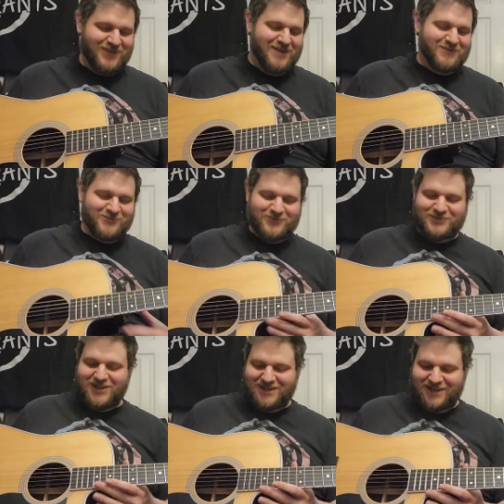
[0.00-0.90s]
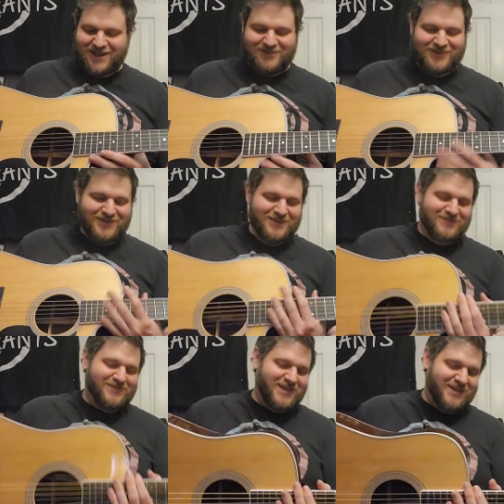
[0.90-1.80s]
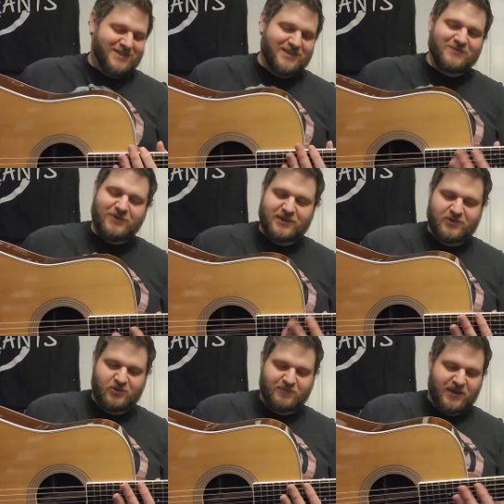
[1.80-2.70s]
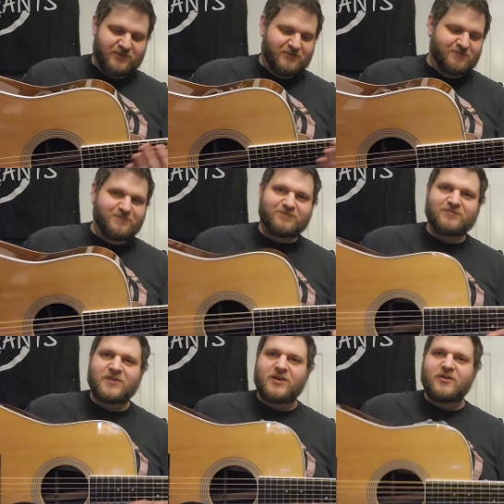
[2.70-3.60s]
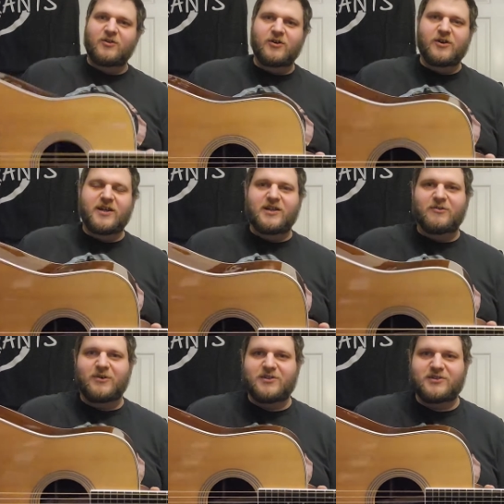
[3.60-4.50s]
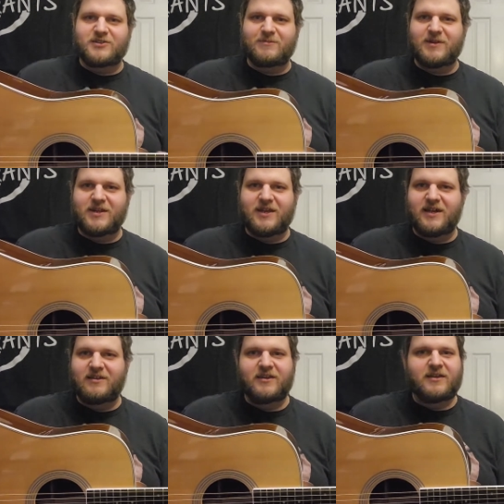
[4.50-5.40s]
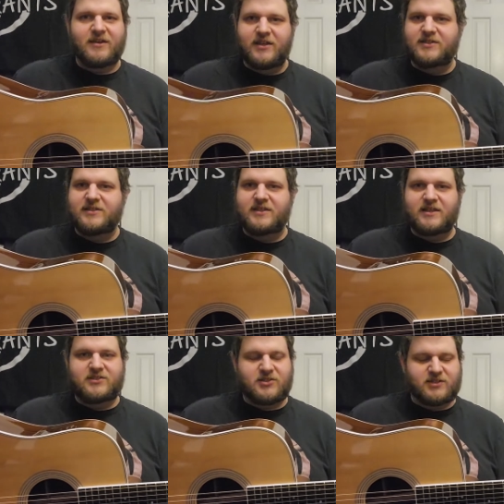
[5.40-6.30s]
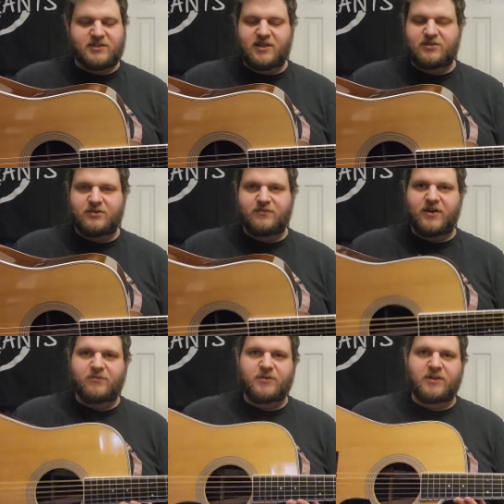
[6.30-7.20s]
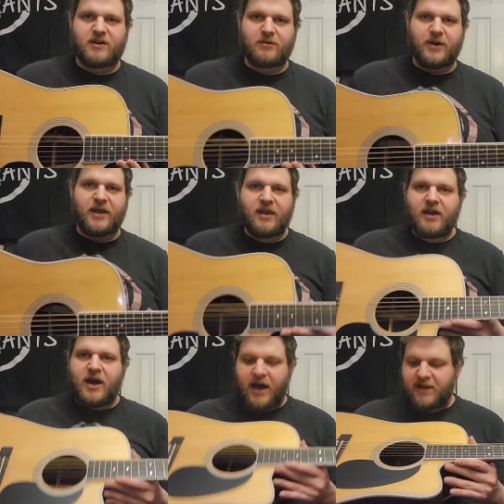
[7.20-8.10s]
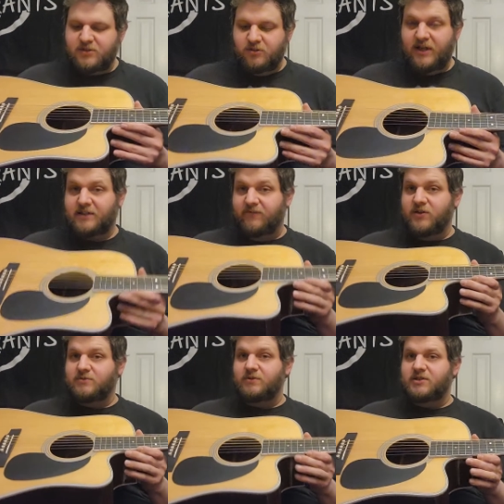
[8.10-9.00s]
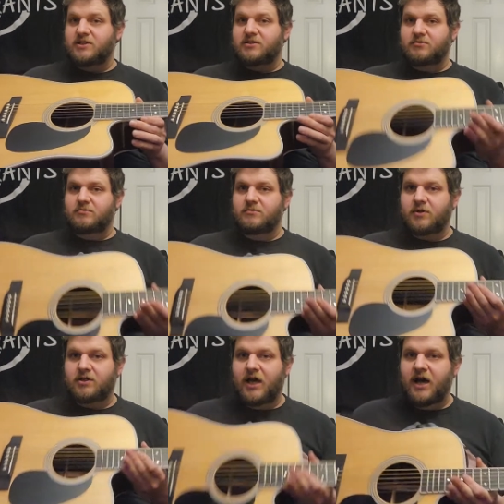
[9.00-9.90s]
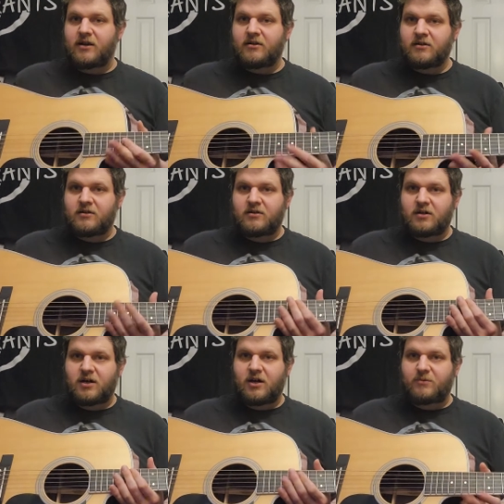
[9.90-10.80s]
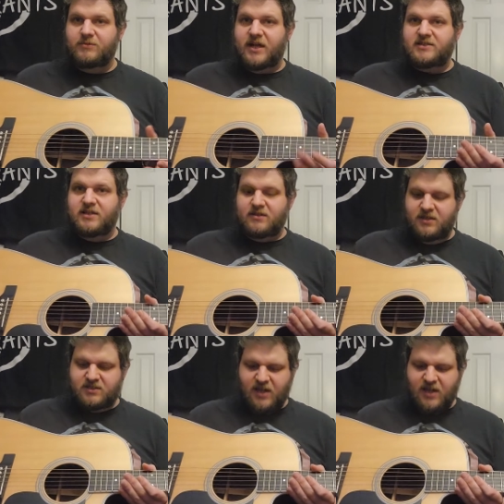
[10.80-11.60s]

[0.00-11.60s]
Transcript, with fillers: Very much worth checking out. If there's anything you want to know about them or any questions, I mean, again, it is it's just a D35 with a cutaway. I do like the Fishman system a lot. Um, that's in this.